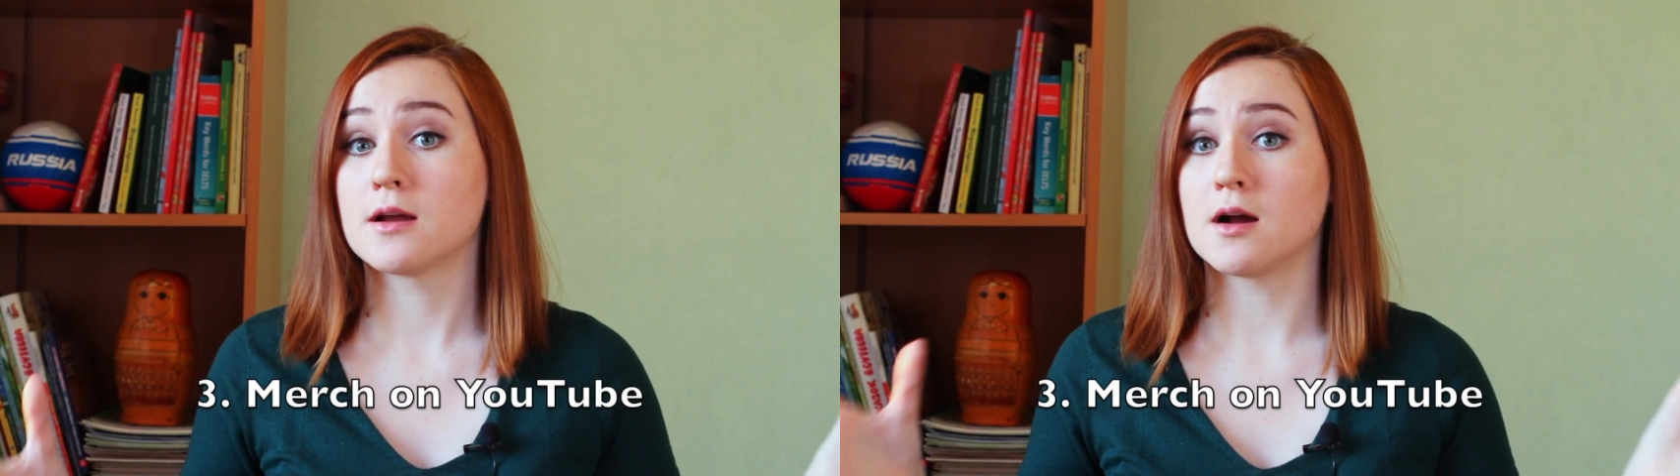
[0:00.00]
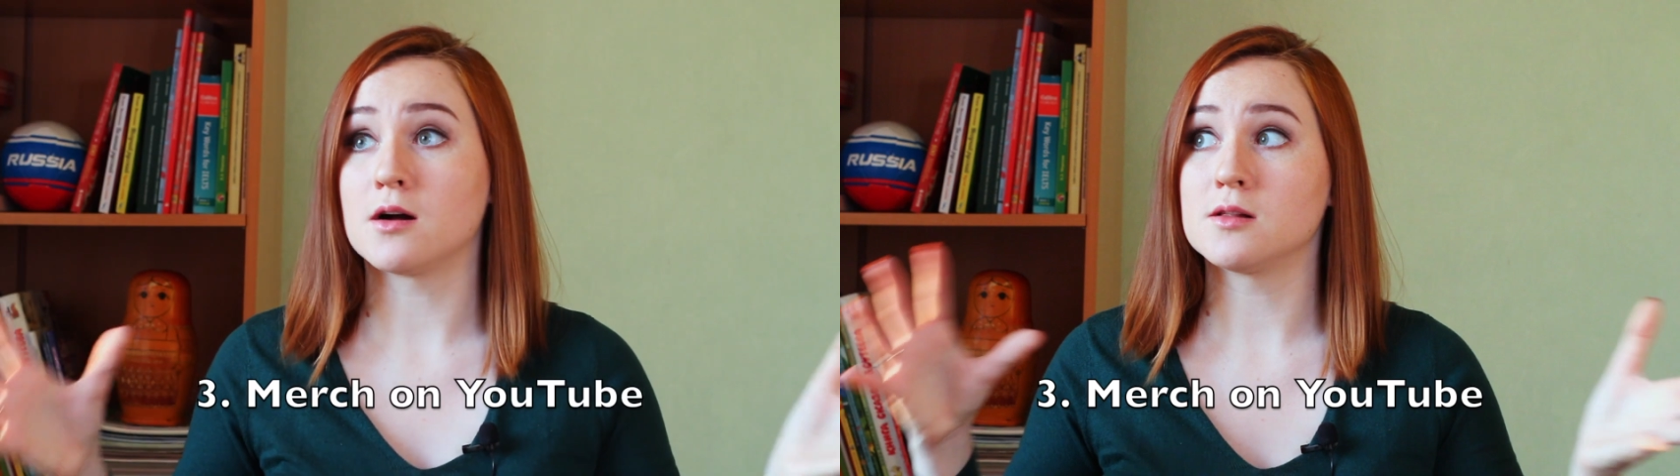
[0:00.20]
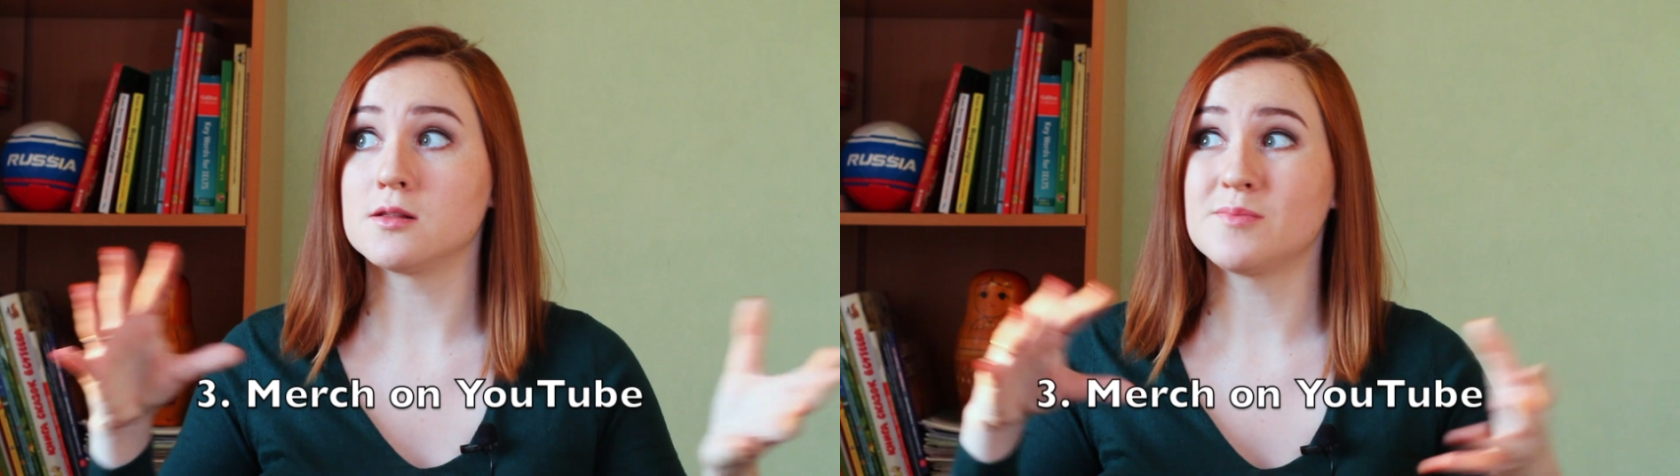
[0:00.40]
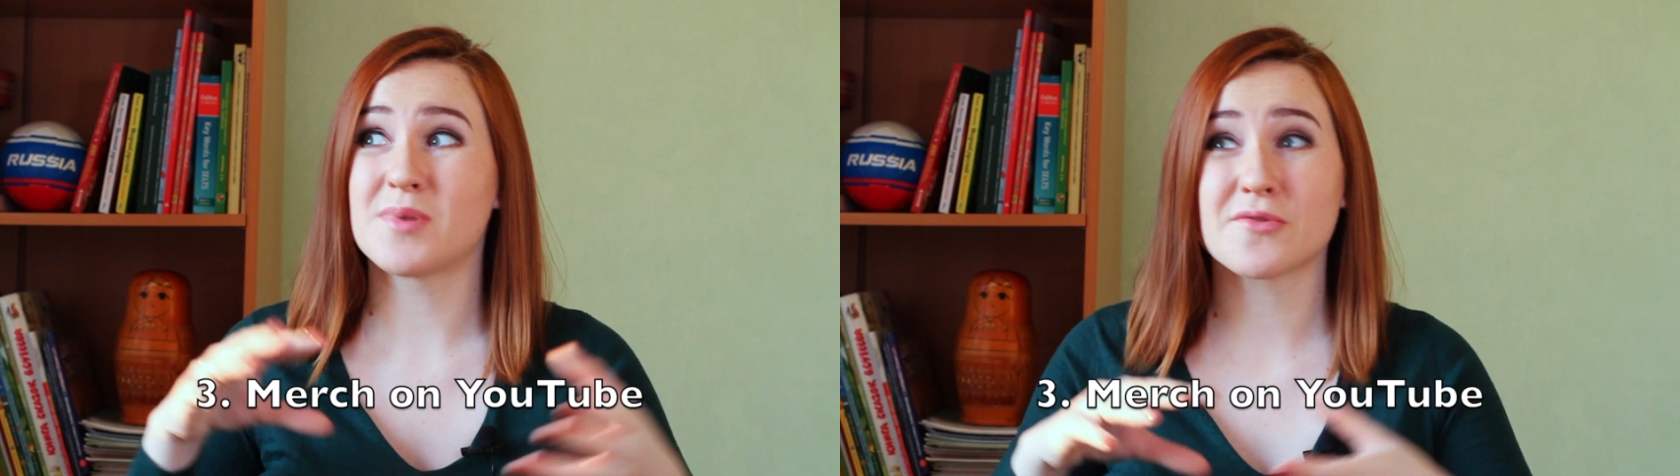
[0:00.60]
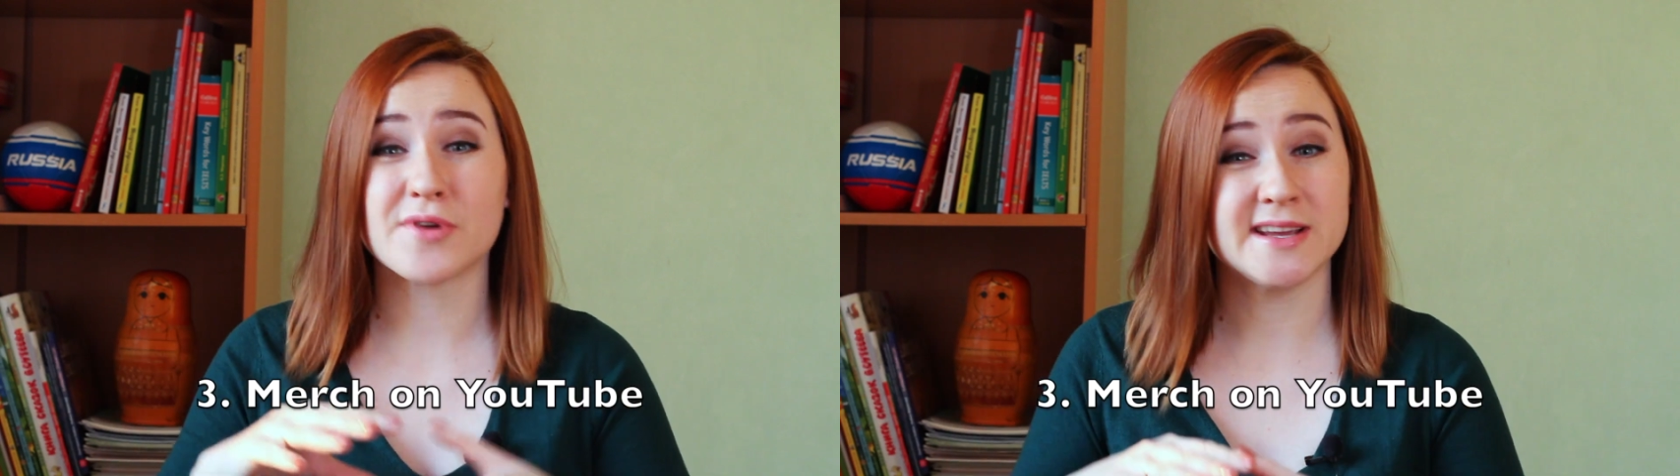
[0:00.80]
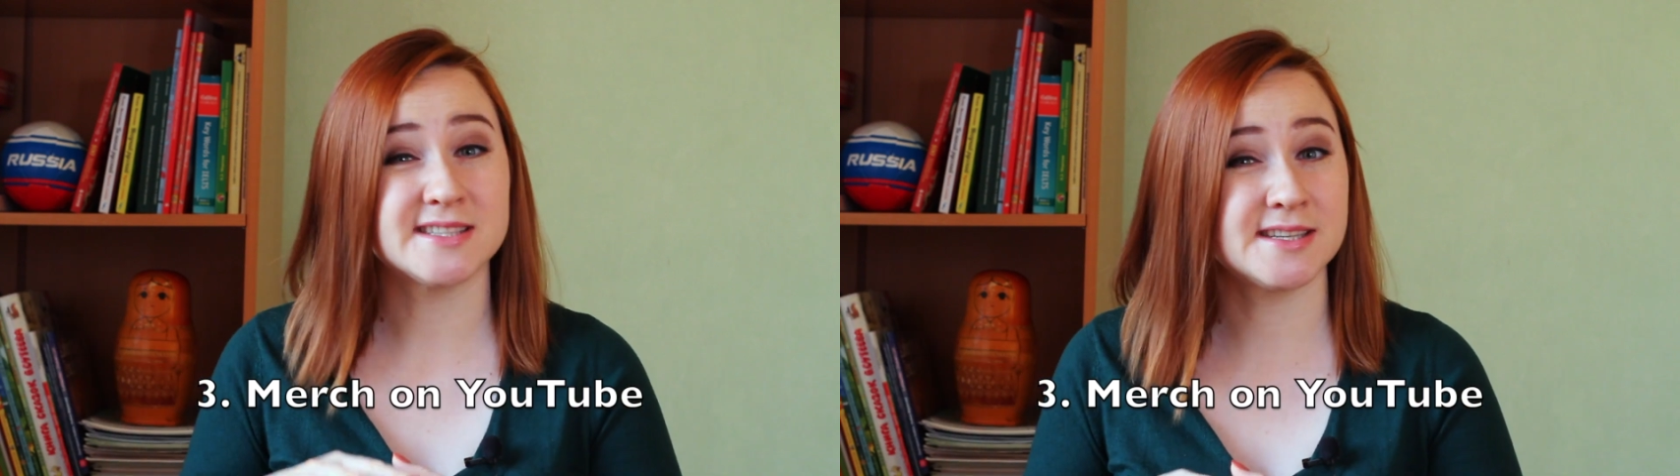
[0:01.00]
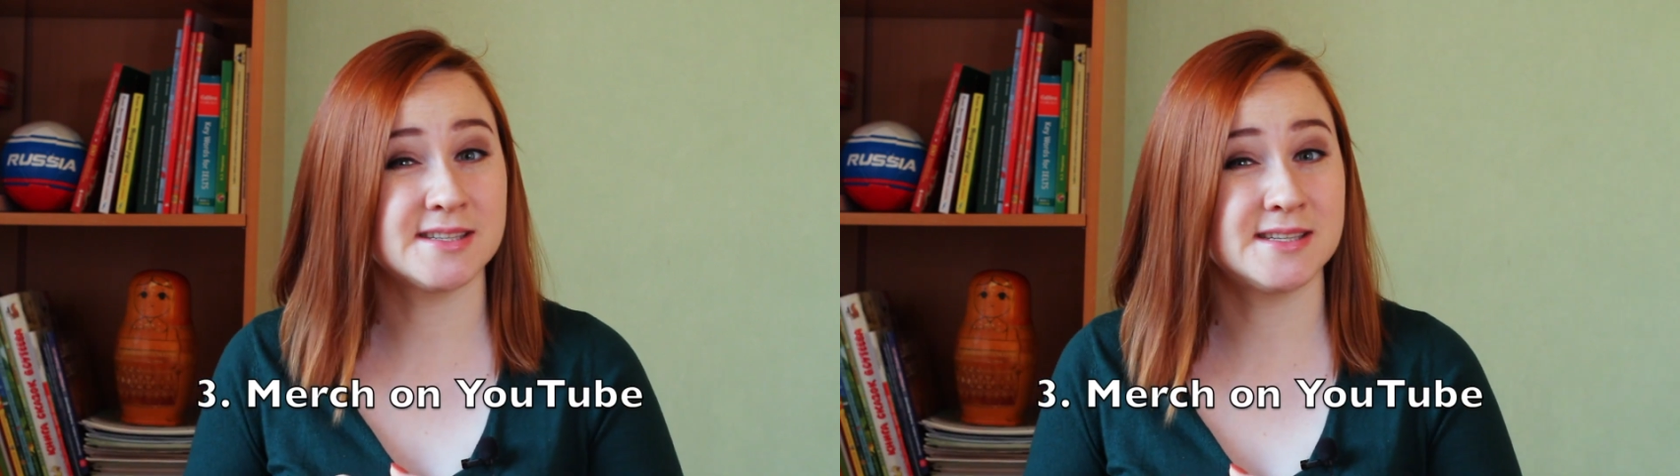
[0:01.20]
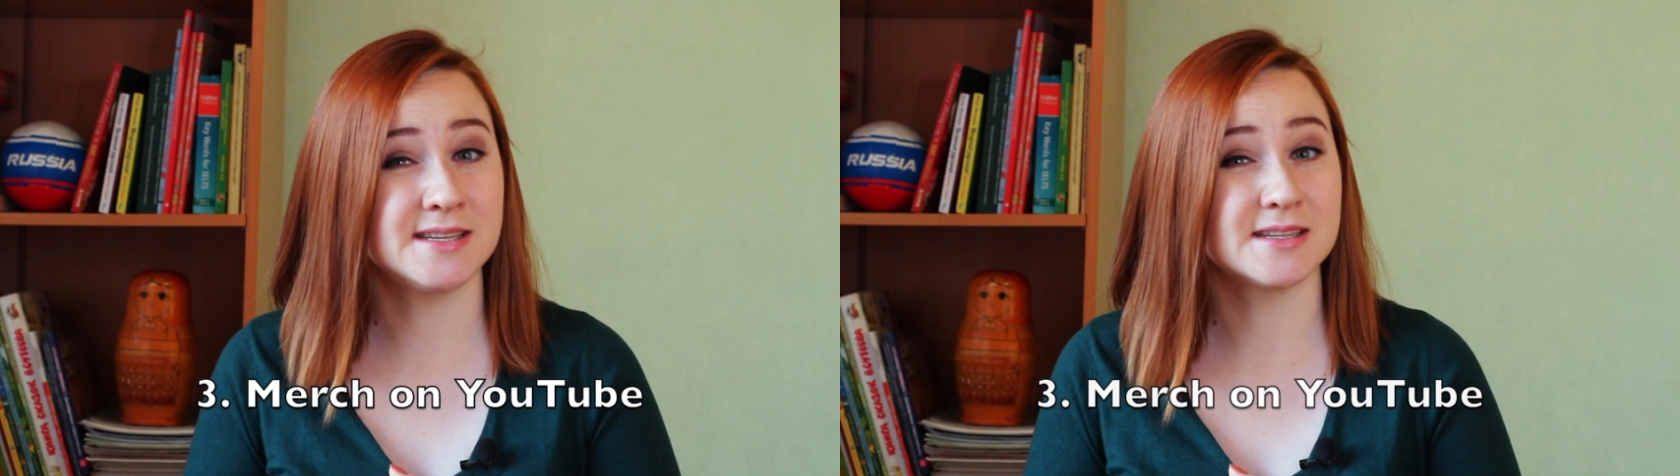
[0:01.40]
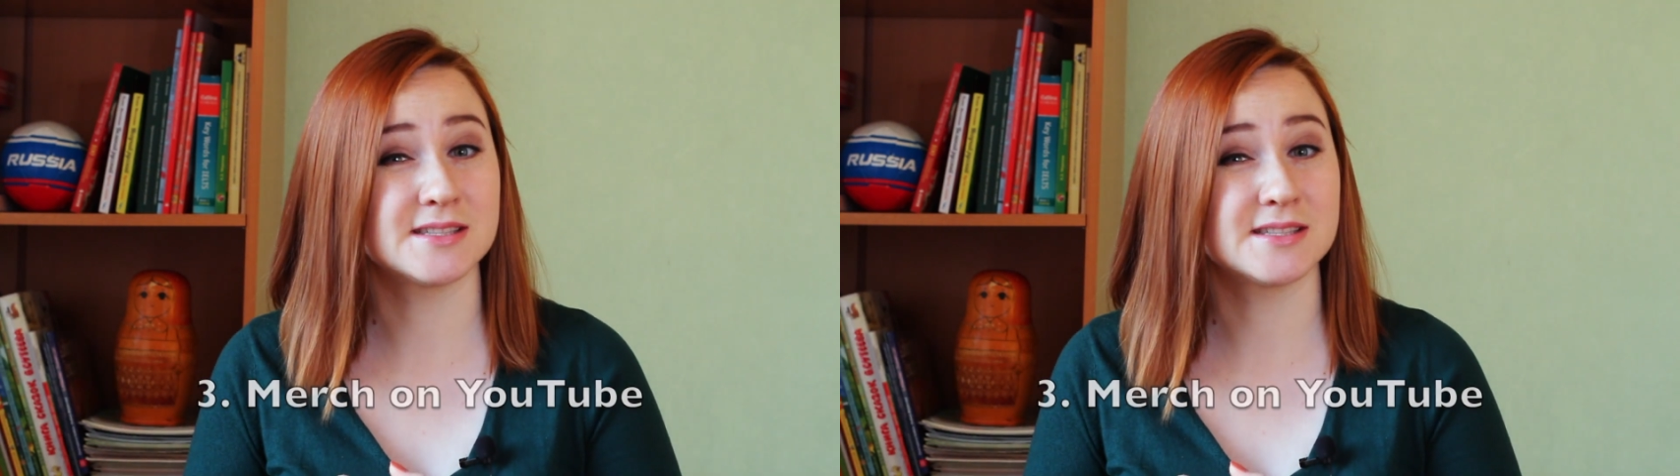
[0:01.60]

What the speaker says: collaborated